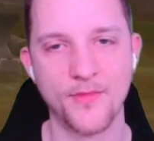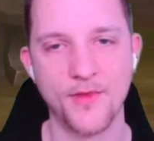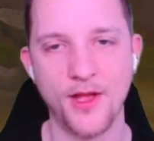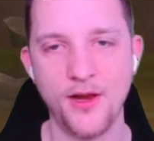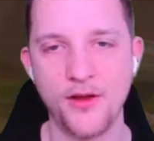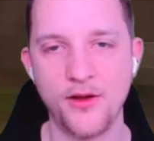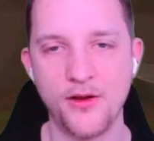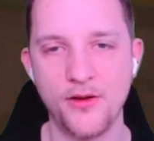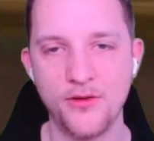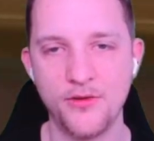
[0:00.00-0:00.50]

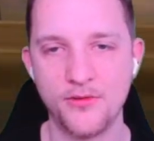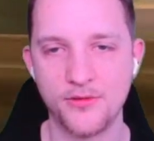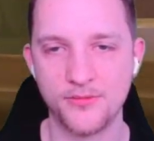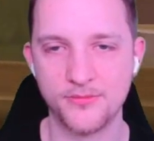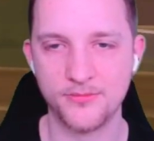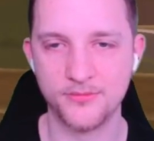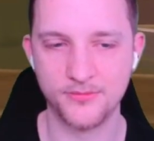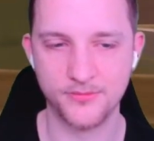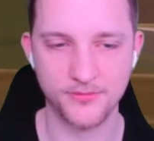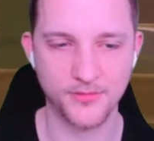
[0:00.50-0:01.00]
Hello.
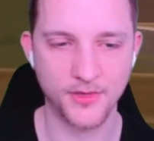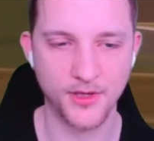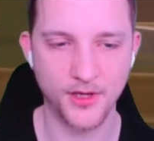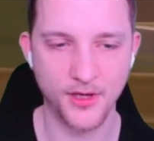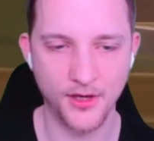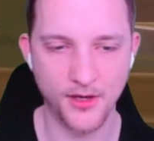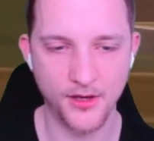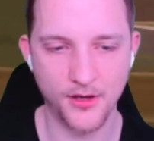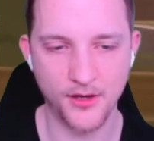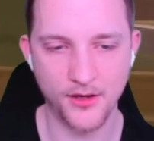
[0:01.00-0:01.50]

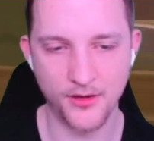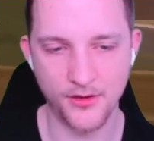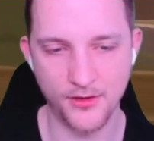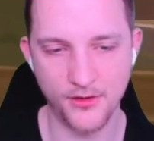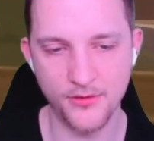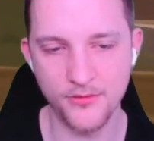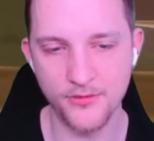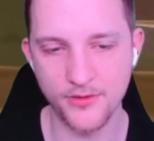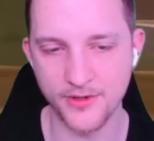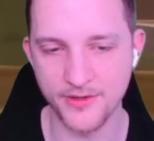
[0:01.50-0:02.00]

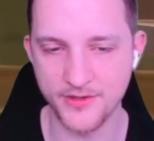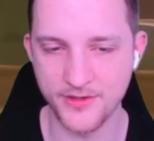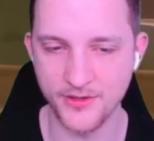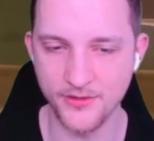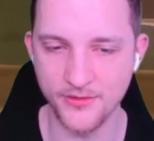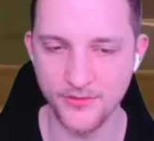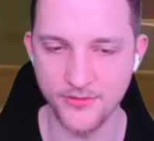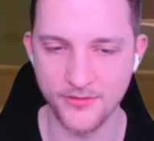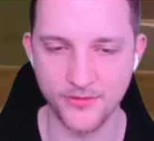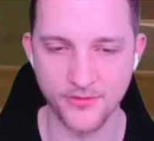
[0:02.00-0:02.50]
Oh, it's
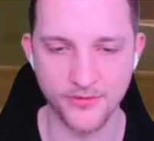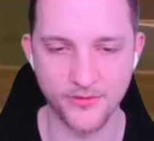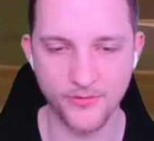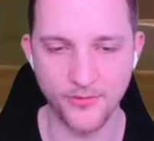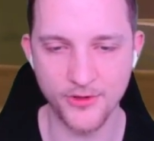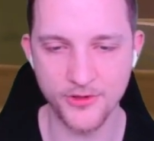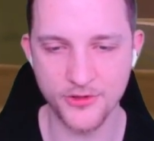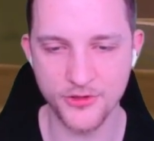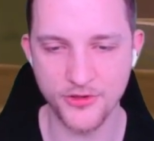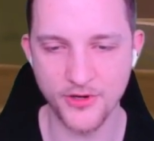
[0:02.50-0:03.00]
you.
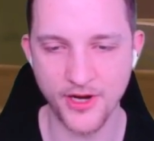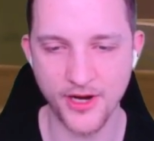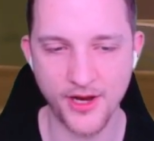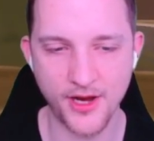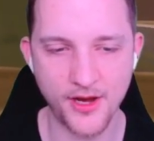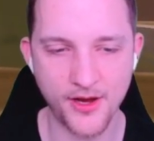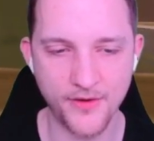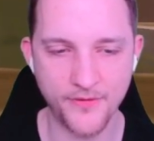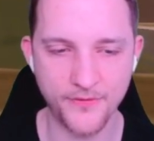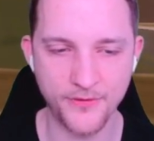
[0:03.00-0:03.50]
What should I
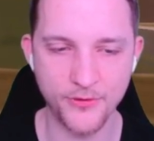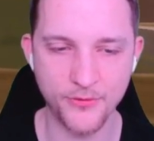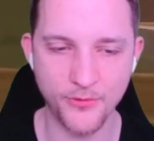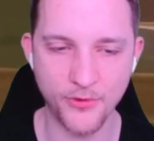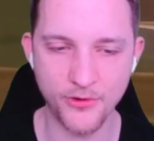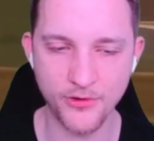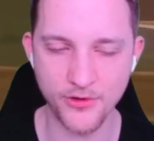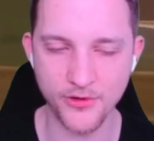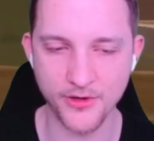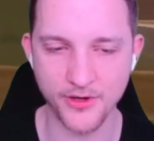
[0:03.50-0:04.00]
have you
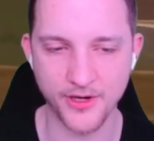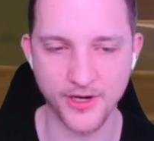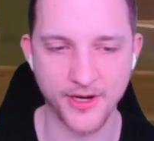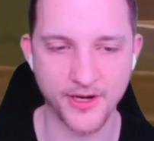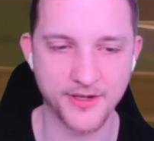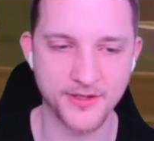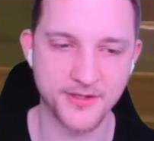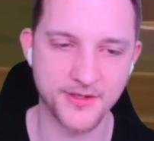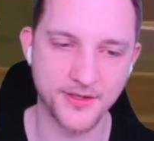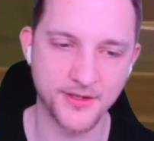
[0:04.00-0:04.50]
work on
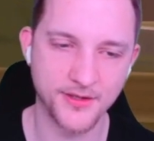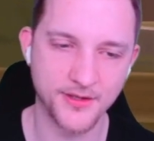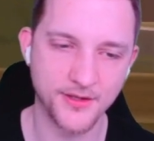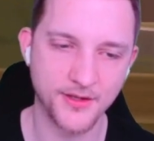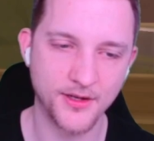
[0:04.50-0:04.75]
next?